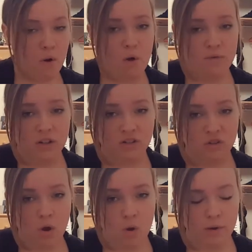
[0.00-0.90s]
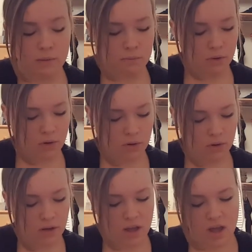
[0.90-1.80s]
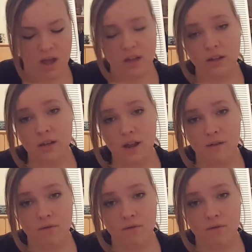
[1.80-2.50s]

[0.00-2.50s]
That's interesting. The common iliac